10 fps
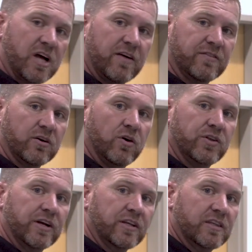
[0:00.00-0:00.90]
off. Now go
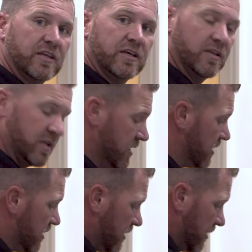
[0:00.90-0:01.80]
in here and get the
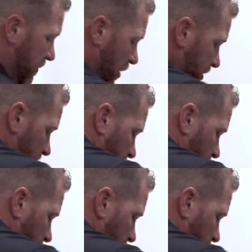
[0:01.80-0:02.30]
bolts